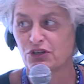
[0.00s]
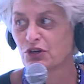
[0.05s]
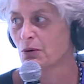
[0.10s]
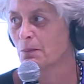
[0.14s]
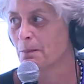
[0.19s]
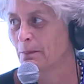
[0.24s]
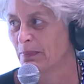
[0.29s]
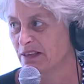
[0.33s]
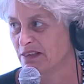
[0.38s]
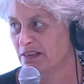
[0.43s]

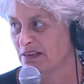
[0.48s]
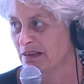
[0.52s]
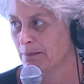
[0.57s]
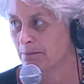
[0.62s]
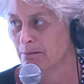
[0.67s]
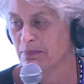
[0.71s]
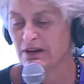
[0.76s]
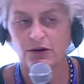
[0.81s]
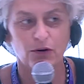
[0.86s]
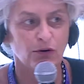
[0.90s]
company
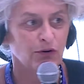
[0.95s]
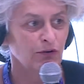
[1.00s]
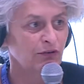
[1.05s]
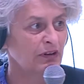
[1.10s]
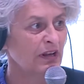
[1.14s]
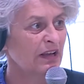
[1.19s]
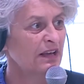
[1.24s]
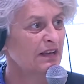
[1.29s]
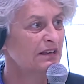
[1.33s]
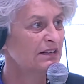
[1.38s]

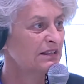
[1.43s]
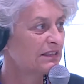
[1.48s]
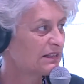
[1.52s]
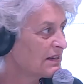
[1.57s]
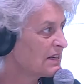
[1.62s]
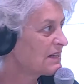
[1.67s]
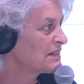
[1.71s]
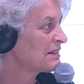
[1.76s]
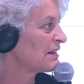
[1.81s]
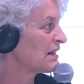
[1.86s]
because
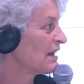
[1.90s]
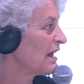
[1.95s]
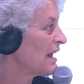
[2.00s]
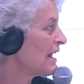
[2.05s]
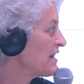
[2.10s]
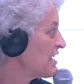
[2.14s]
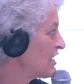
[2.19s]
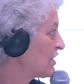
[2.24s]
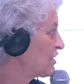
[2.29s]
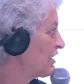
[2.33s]
this
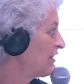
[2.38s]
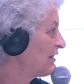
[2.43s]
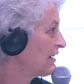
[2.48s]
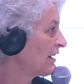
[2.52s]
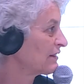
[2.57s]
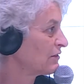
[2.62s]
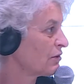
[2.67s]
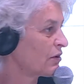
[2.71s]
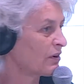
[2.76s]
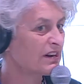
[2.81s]
energy
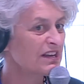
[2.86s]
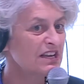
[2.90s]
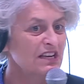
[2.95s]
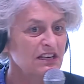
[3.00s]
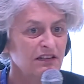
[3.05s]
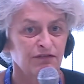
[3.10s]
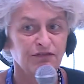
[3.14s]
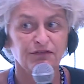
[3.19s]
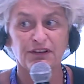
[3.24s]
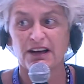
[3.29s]
sector
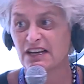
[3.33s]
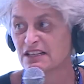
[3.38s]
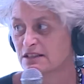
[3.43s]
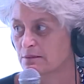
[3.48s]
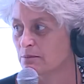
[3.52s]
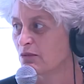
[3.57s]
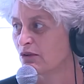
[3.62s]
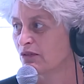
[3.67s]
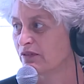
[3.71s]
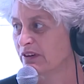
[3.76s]
is
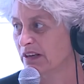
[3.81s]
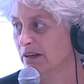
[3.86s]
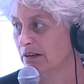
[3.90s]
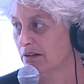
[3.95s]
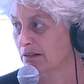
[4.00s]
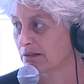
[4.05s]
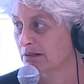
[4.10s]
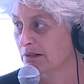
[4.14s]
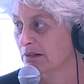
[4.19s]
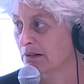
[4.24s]
fast moving.
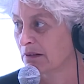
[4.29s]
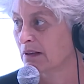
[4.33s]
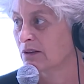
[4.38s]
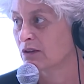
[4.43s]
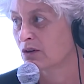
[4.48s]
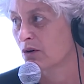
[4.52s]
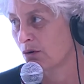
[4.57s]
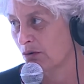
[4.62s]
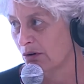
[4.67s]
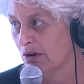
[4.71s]

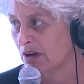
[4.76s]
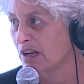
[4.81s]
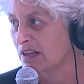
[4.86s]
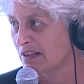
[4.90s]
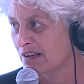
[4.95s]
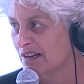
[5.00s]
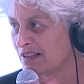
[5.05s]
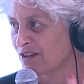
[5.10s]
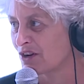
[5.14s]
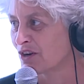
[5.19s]
So
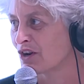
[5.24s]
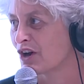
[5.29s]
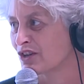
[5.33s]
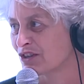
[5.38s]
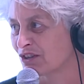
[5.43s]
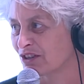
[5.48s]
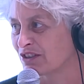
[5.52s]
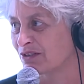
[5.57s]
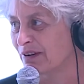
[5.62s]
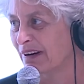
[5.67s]
it is
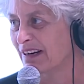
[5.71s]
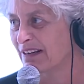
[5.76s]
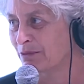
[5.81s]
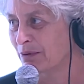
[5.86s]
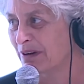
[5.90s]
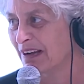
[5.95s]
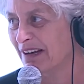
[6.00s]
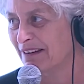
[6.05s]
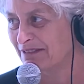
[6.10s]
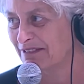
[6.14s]
another
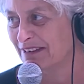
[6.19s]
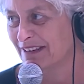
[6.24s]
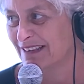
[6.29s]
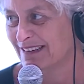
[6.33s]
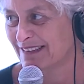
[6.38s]
trend we have.